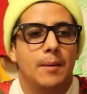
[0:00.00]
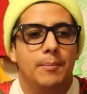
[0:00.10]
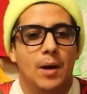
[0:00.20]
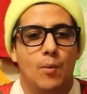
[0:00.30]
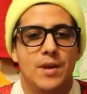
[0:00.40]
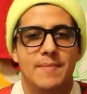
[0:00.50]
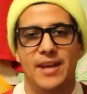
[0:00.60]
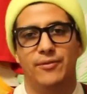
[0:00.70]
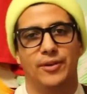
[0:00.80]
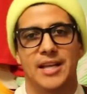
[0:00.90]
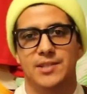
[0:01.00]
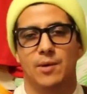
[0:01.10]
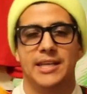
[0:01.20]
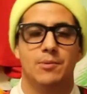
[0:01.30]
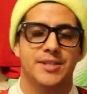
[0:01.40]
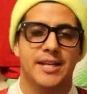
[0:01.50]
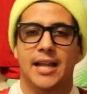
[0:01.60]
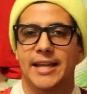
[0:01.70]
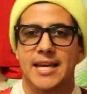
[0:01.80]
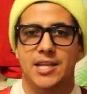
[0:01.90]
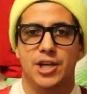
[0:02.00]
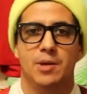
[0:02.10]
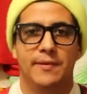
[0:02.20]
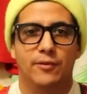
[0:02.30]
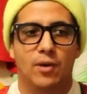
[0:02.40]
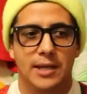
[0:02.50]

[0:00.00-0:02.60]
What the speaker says: But we made friends while he was in LA the year before. He